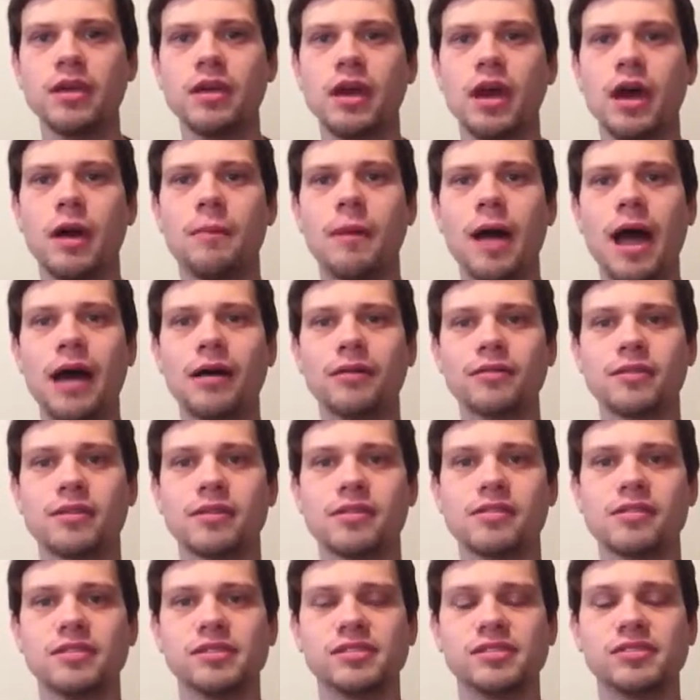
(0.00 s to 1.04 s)
about
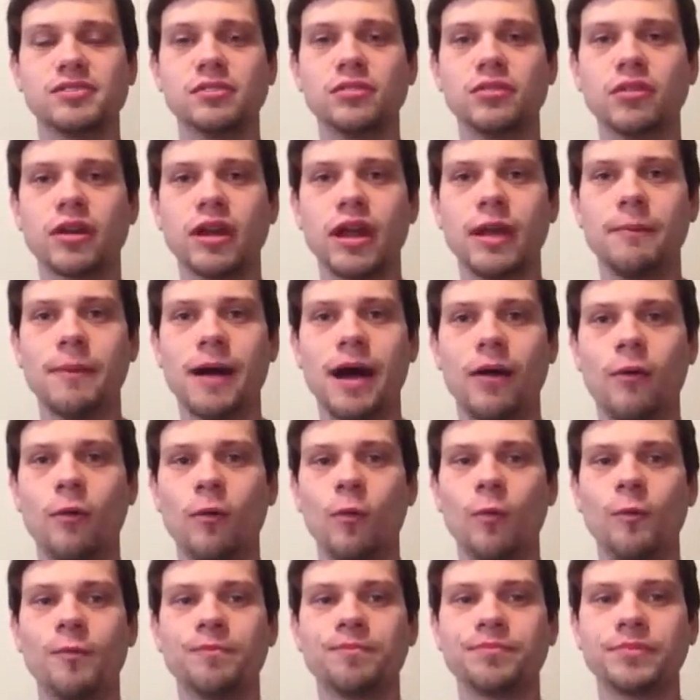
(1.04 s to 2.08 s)
the story about
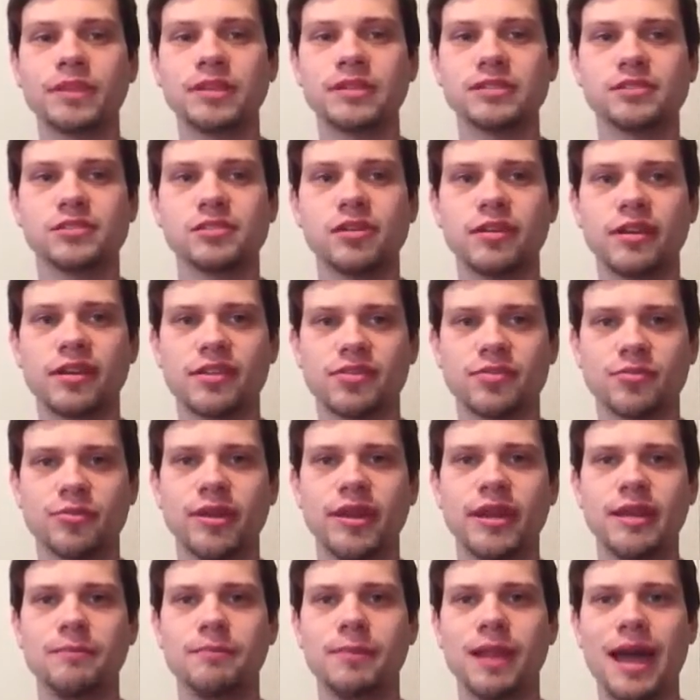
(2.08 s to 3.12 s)
Sonic
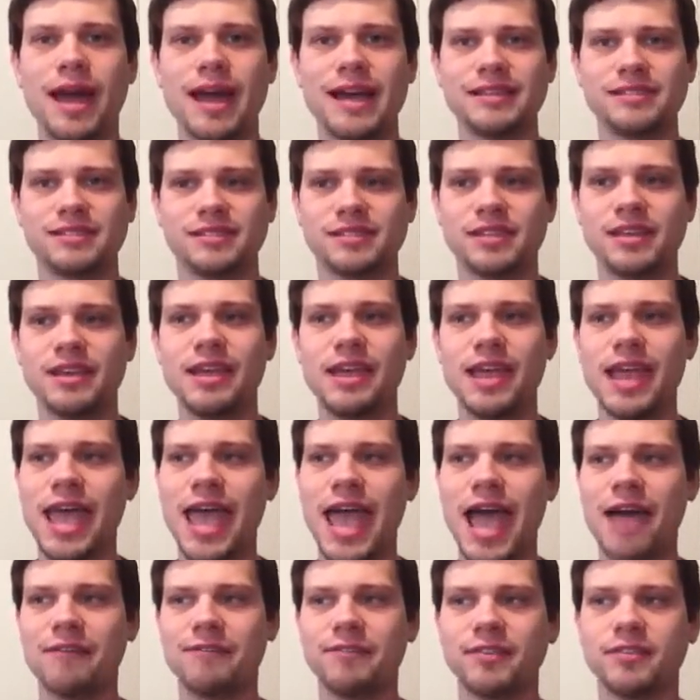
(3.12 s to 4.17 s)
3D Blast
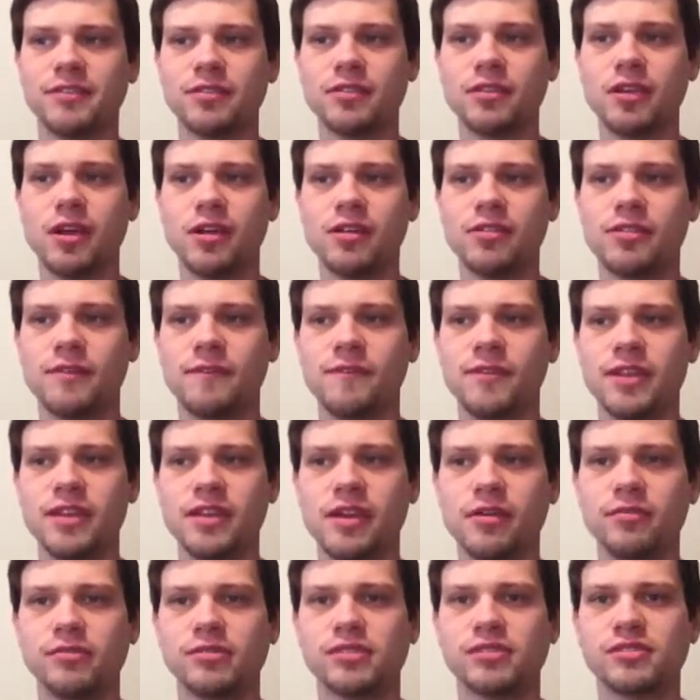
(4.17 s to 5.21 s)
having to go to the
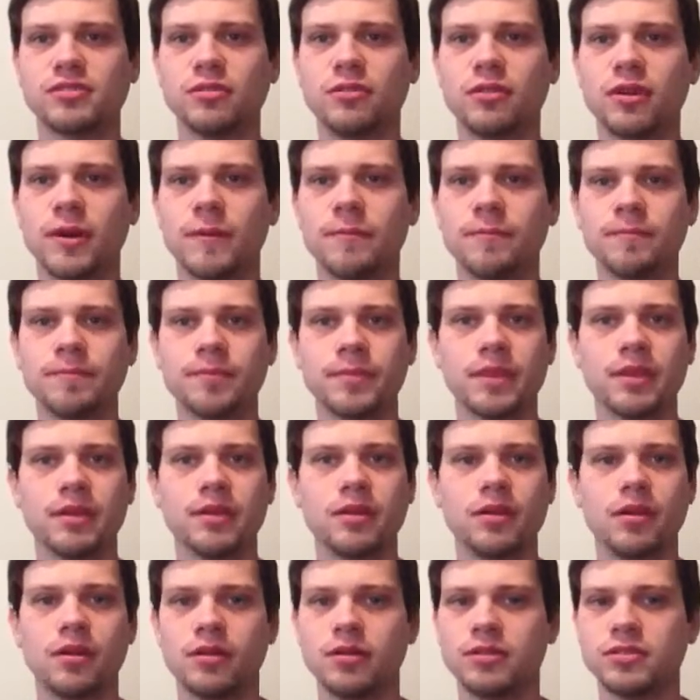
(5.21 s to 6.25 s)
video store,
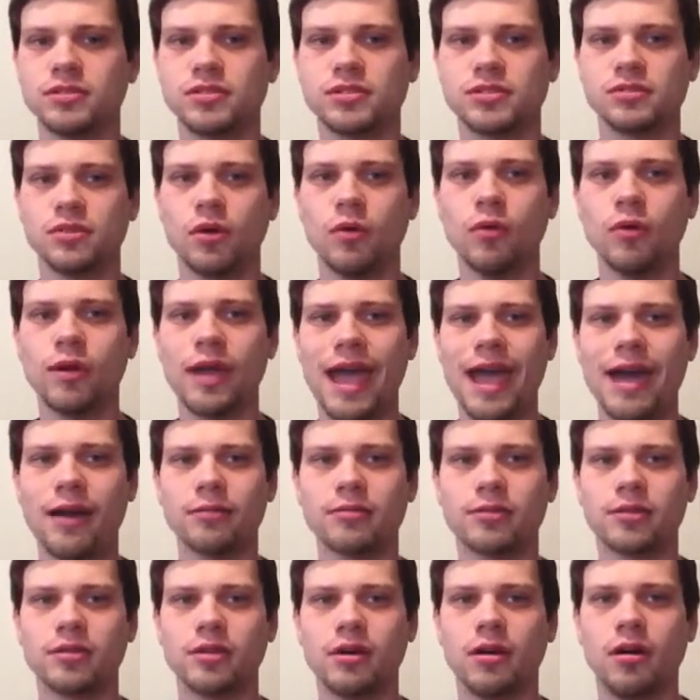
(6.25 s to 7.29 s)
sold
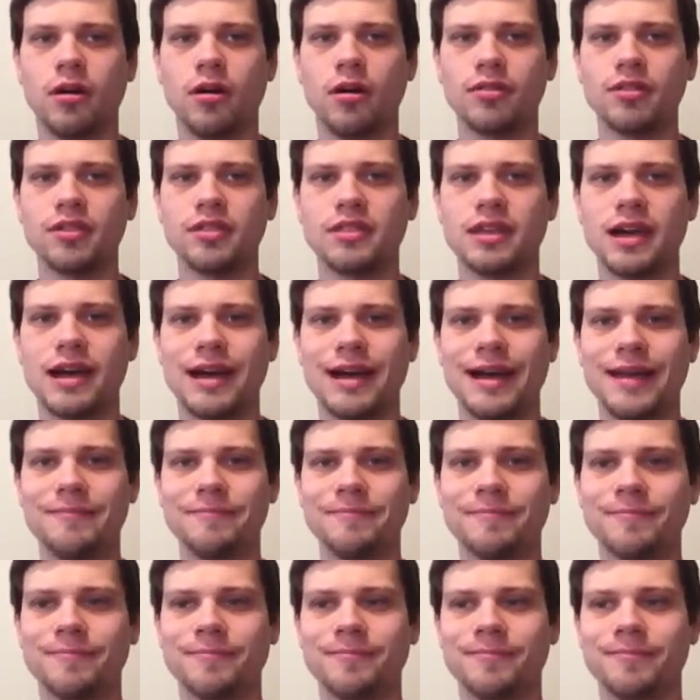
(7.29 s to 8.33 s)
out all the time.
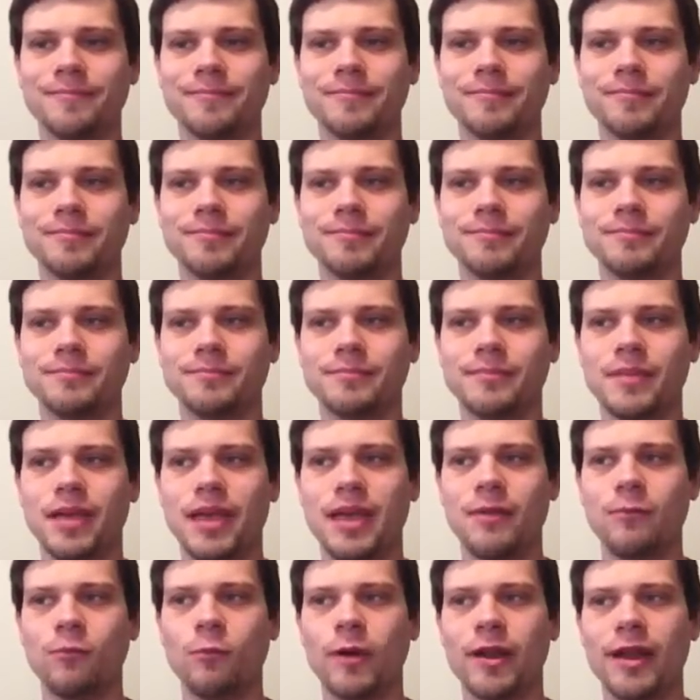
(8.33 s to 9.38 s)

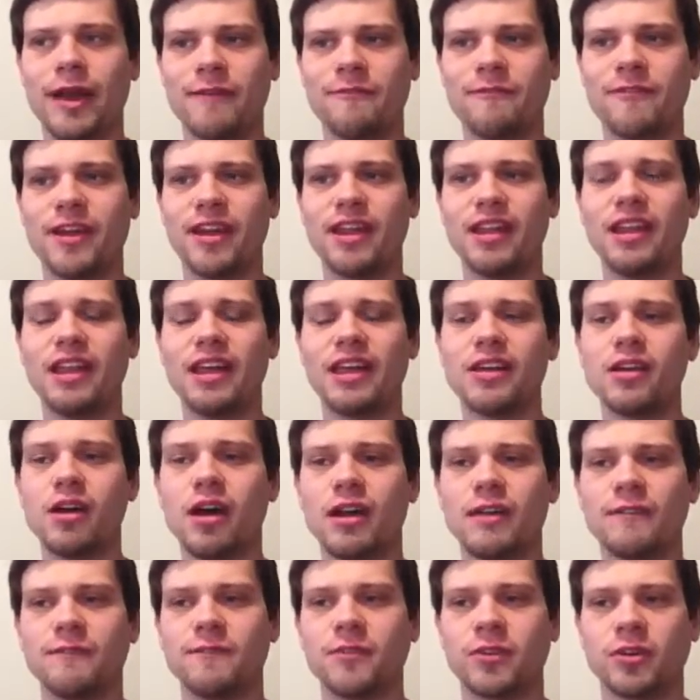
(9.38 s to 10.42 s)
And when I finally
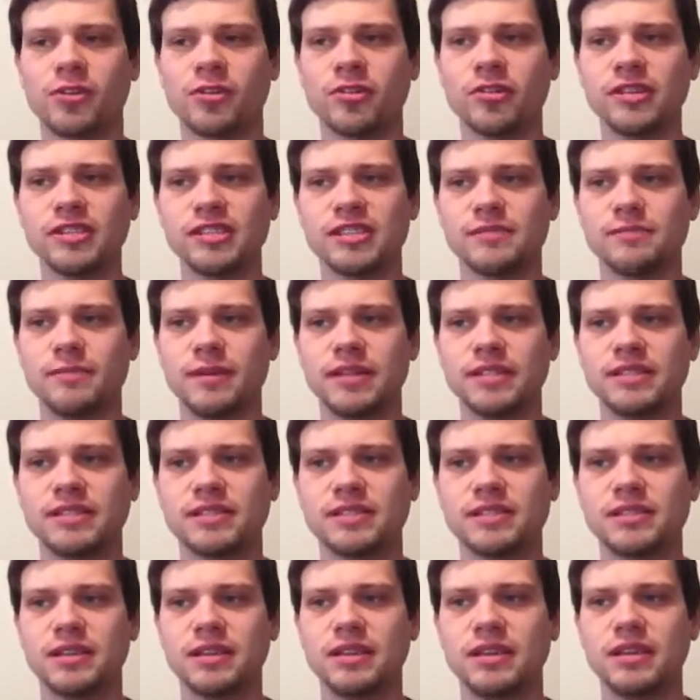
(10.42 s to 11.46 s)
got it for
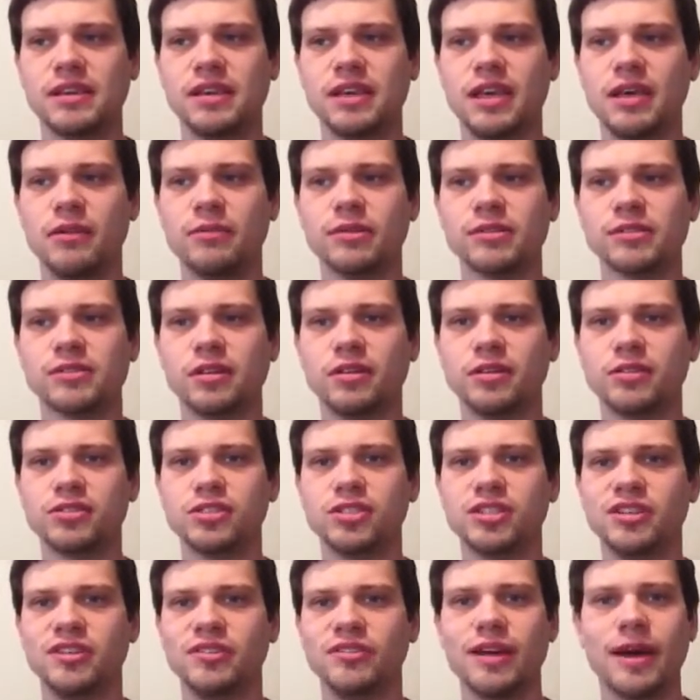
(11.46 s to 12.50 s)
Christmas, it was all
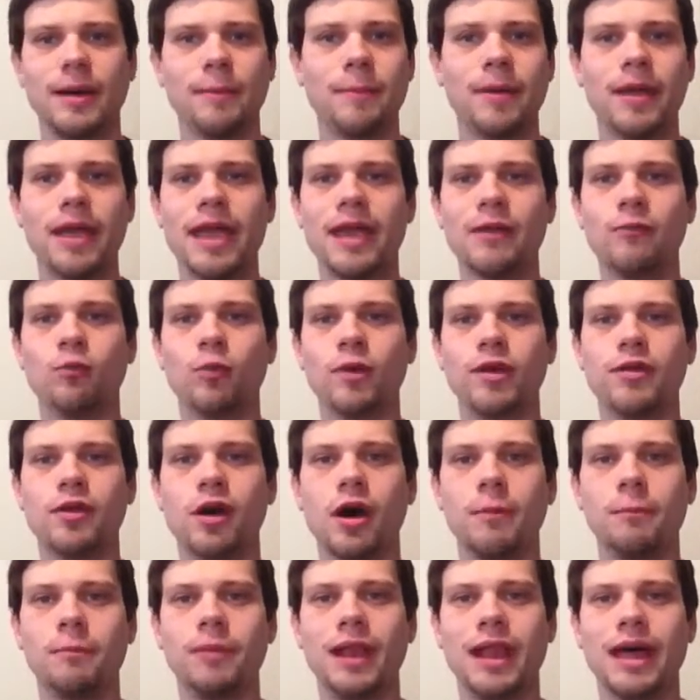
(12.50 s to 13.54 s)
chewed up and would
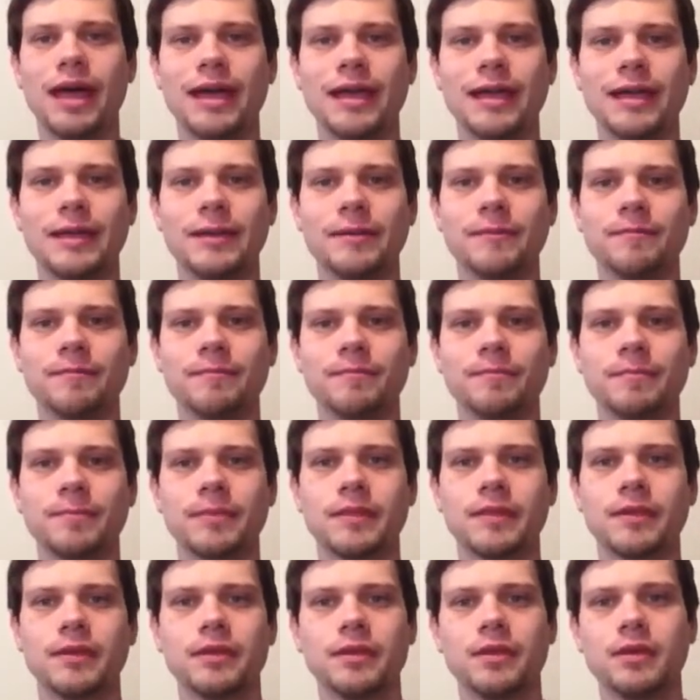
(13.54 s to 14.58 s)
not play.
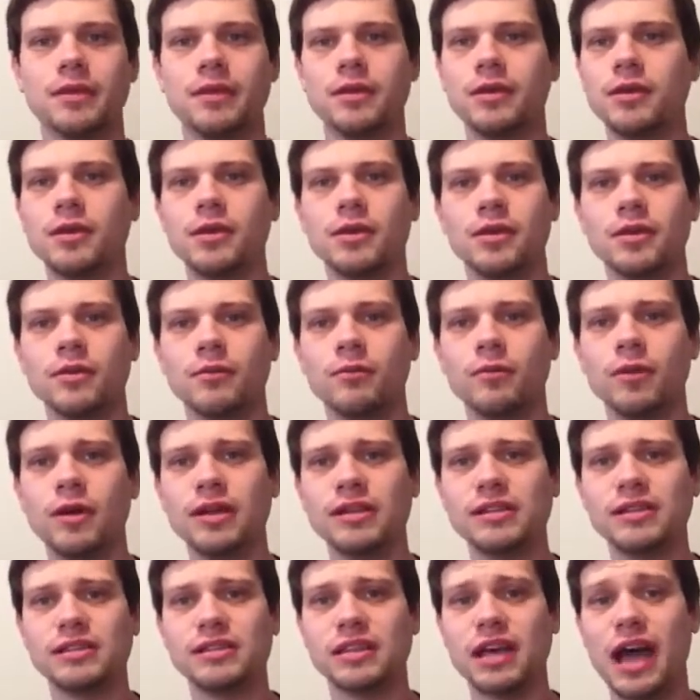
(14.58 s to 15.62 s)

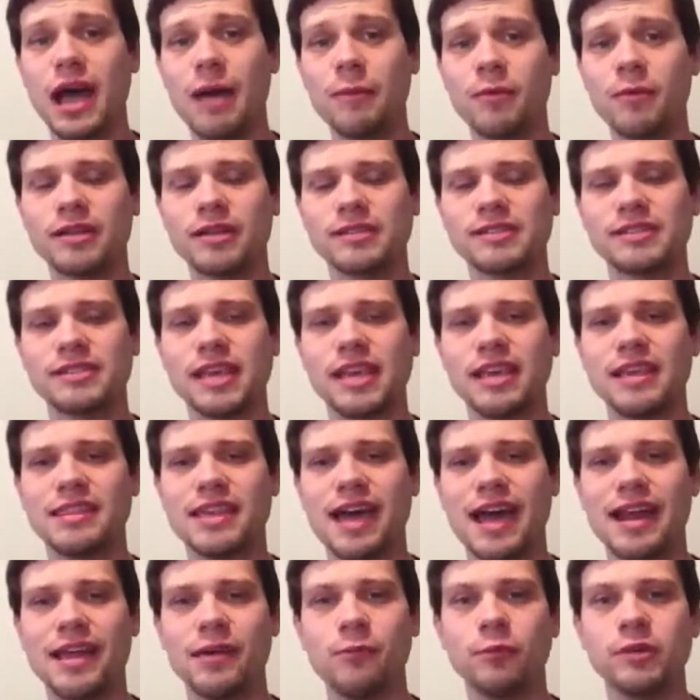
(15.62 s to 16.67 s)
Well, I'm say
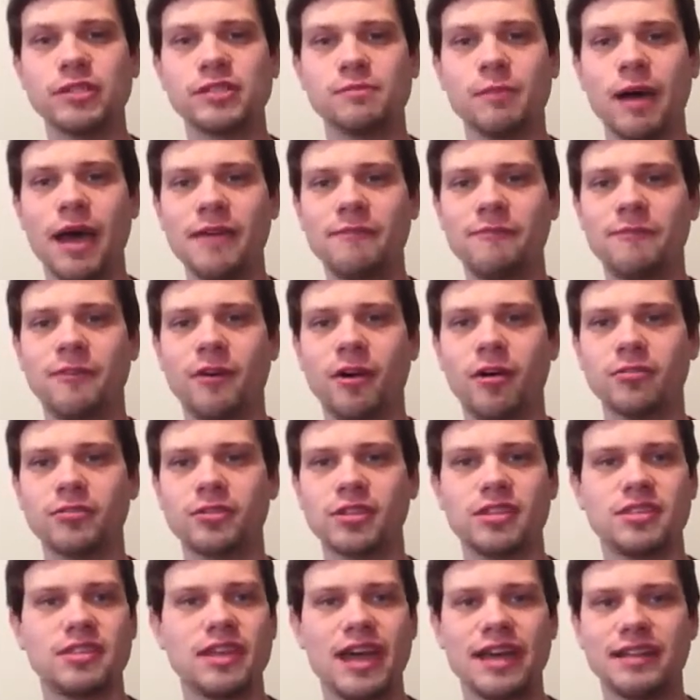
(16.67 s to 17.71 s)
that it was my
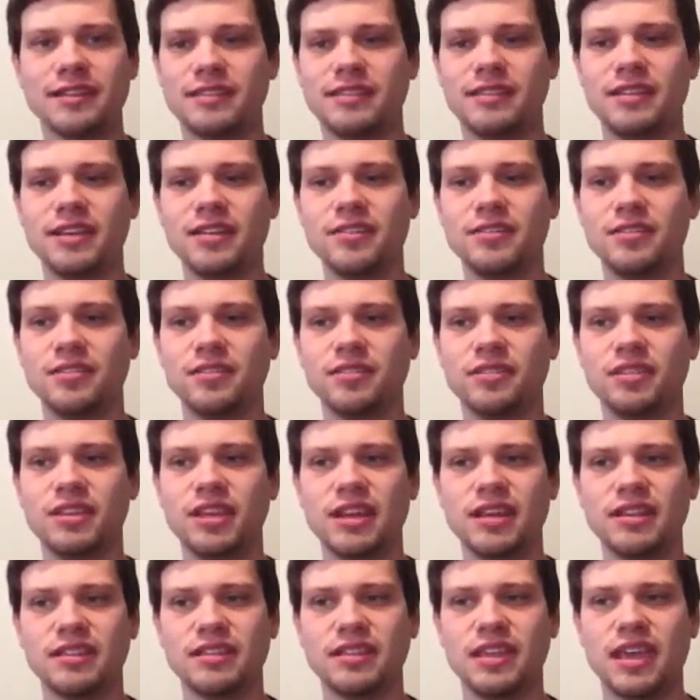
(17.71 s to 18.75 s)
fault that didn't
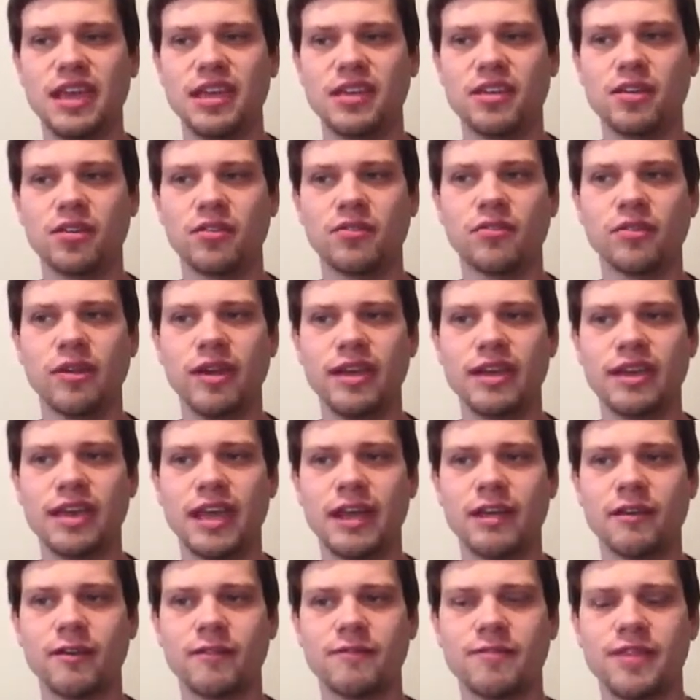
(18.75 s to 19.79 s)
take great
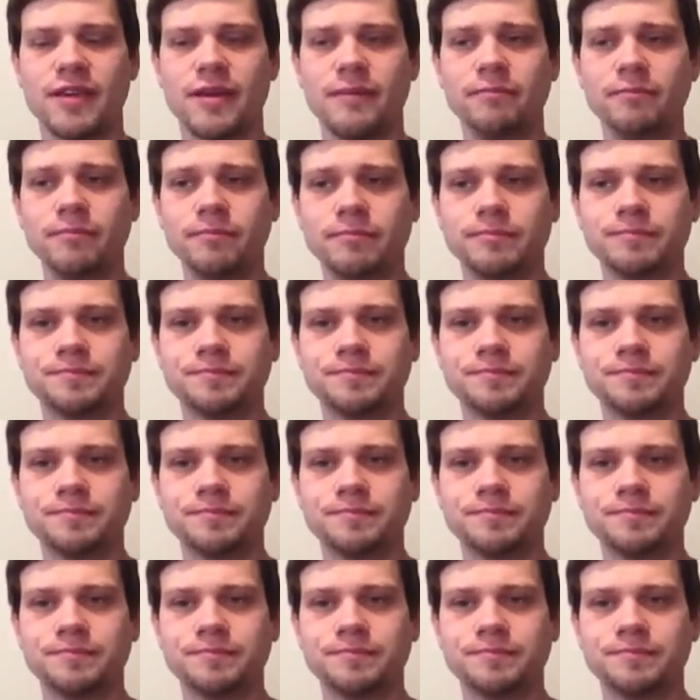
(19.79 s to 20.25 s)
care of them.